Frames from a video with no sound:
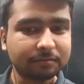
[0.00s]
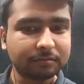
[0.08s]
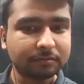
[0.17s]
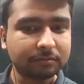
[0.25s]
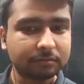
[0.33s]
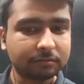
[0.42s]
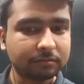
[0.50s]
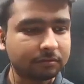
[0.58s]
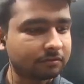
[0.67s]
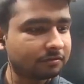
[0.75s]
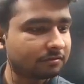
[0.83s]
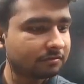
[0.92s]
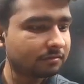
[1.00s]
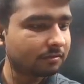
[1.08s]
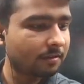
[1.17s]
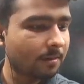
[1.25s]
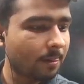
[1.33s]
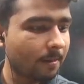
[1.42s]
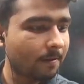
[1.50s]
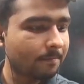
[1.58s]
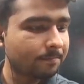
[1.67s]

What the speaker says: (no one is talking)